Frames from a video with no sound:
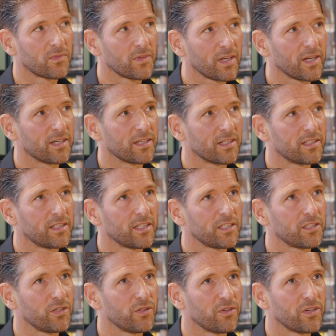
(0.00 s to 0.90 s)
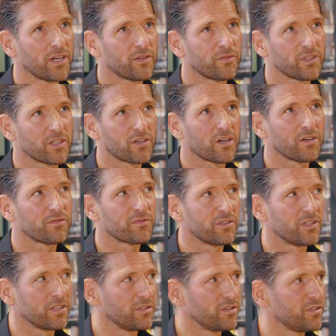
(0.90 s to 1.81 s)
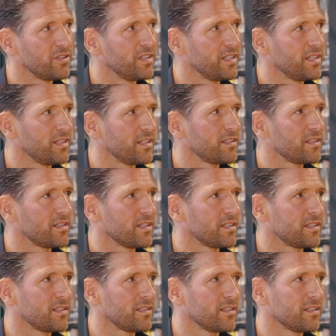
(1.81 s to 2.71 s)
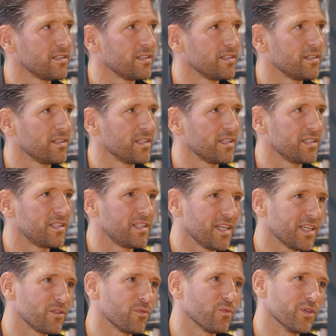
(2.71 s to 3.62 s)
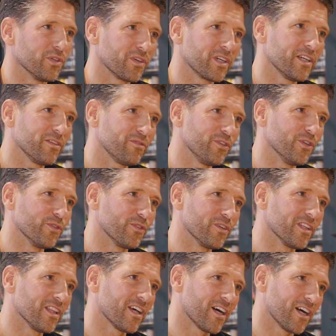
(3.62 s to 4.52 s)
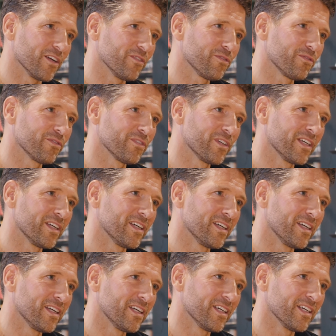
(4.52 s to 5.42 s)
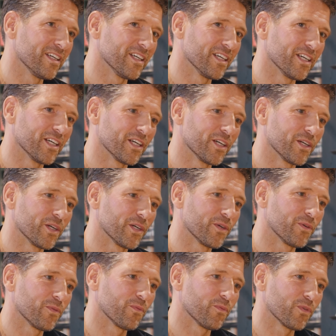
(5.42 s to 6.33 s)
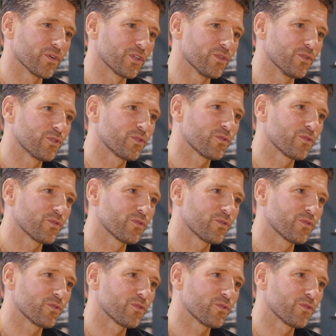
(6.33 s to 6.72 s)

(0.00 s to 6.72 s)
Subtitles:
Yeah, and that you have the confidence in it that will give you the life, what you